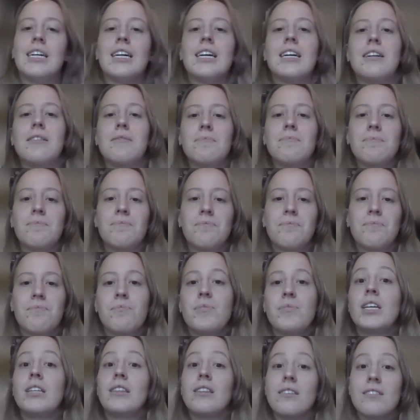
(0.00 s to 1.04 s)
um,
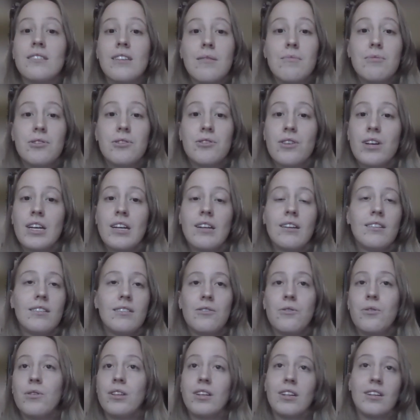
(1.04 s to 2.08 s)
being the substrate
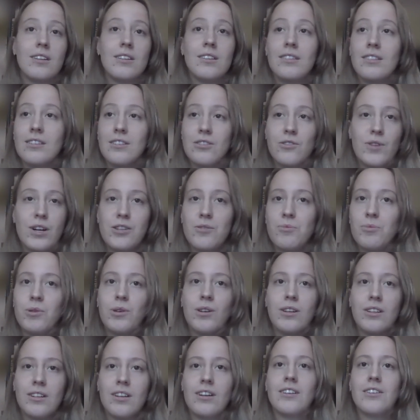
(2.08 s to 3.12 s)
or the, the
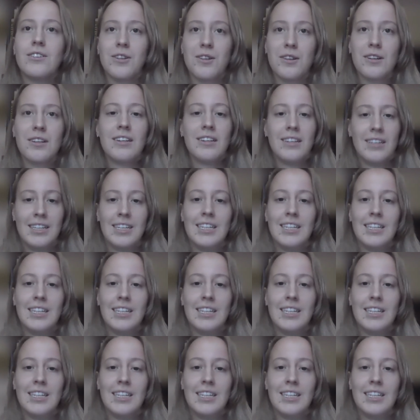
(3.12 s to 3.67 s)
stretchable conductor.